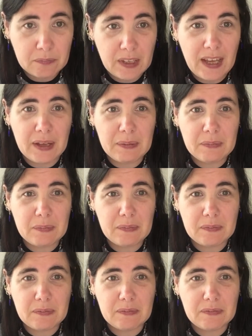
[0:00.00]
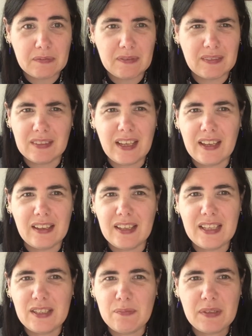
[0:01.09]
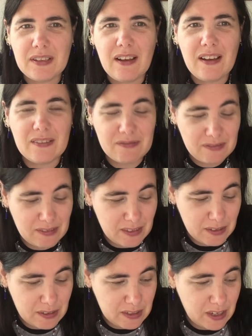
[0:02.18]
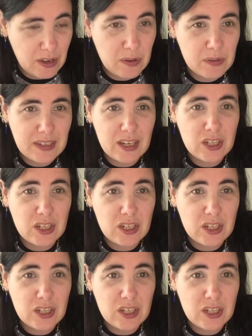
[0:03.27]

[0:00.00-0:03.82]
Yeah, it's bizarre. So stay